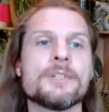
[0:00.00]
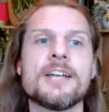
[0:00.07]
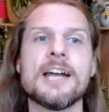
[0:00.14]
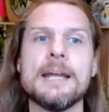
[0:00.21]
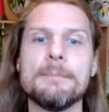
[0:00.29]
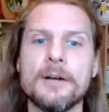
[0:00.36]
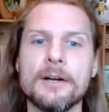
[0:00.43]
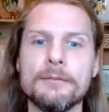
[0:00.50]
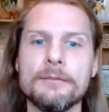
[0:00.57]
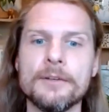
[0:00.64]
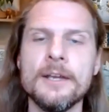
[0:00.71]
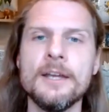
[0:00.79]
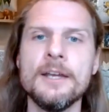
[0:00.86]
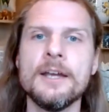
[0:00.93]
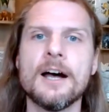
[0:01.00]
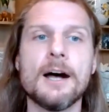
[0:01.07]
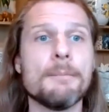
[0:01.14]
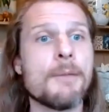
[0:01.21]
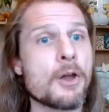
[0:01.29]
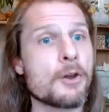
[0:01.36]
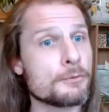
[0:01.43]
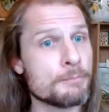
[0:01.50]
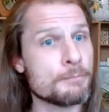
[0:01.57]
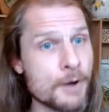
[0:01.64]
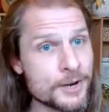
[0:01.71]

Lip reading: What type of model of